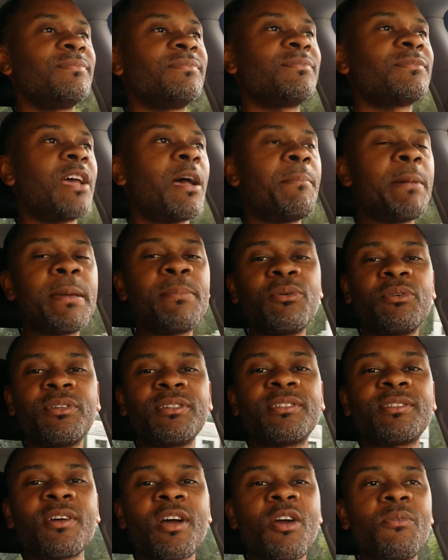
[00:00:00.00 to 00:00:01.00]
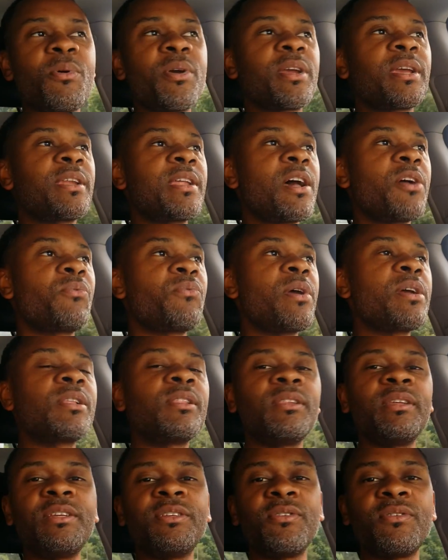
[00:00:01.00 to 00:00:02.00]
I'm able to start working out
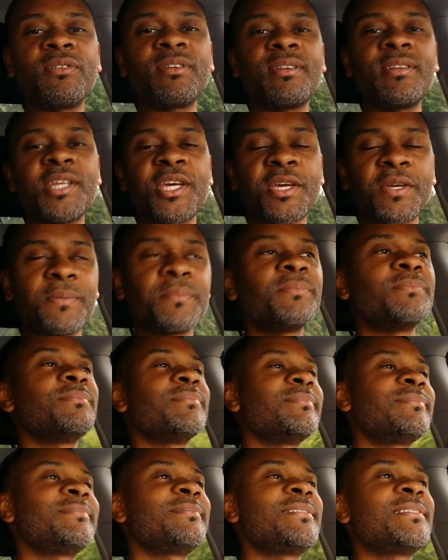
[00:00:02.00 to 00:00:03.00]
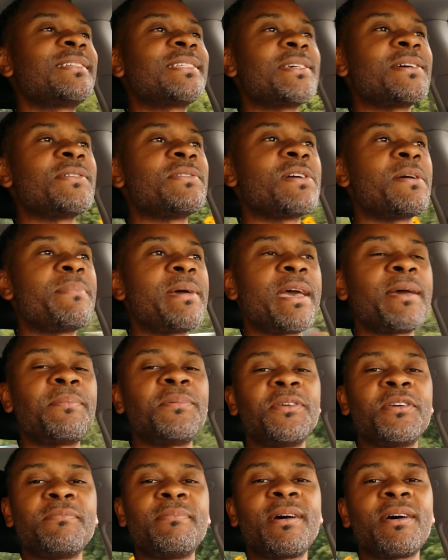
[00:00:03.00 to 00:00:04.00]
regularly during the day. So I'm
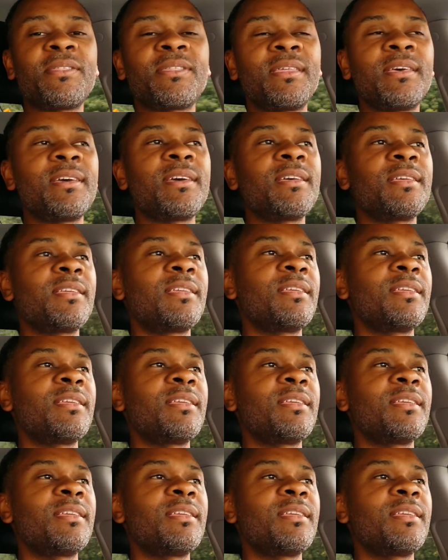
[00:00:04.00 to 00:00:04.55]
happy about that.